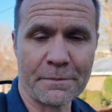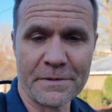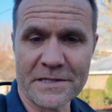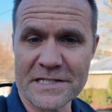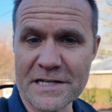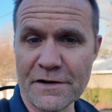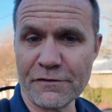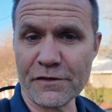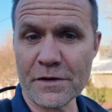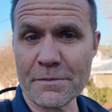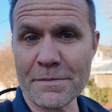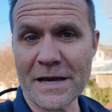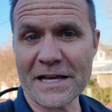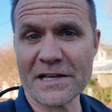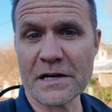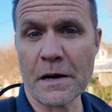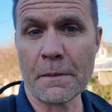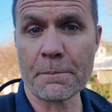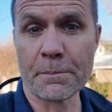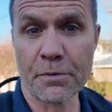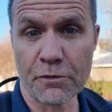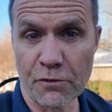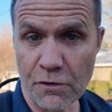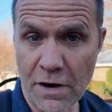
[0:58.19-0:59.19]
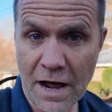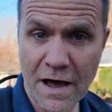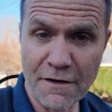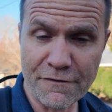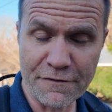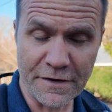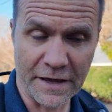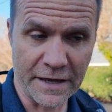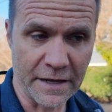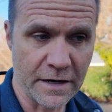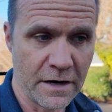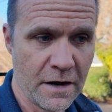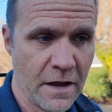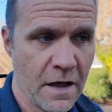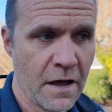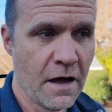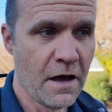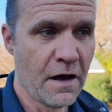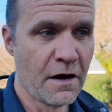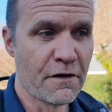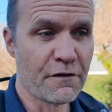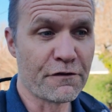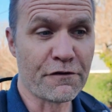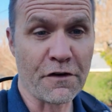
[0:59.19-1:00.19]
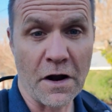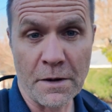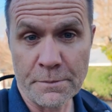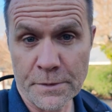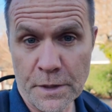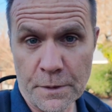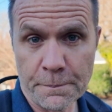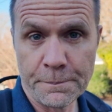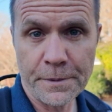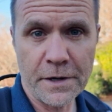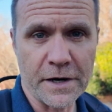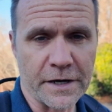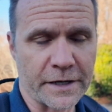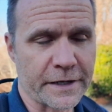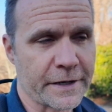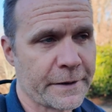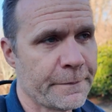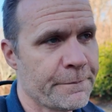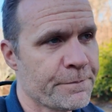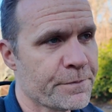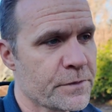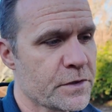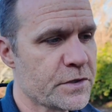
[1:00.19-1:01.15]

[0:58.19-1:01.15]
but definitely make a profit from your book.